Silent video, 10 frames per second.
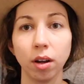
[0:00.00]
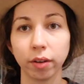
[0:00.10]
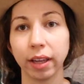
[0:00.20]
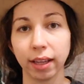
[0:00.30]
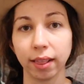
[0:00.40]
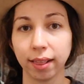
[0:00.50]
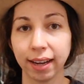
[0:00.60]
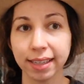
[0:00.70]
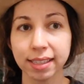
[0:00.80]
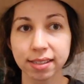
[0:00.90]
Okay,
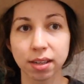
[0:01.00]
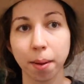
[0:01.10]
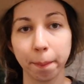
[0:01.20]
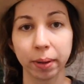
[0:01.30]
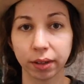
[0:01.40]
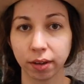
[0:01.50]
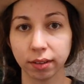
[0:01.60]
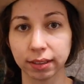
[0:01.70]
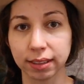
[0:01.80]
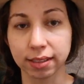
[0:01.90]
last but
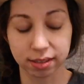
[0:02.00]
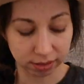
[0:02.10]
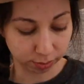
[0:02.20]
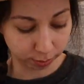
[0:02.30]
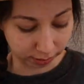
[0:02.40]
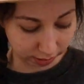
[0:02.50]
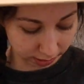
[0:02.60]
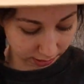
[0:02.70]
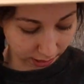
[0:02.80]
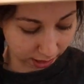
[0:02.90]
not least this
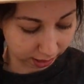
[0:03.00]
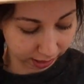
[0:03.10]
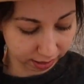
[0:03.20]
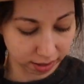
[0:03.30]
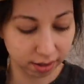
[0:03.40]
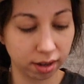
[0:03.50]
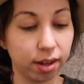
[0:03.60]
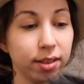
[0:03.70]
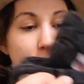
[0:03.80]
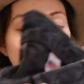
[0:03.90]
week, I
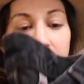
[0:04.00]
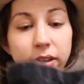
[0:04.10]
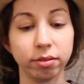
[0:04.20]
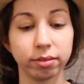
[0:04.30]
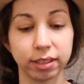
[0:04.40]
got this pair of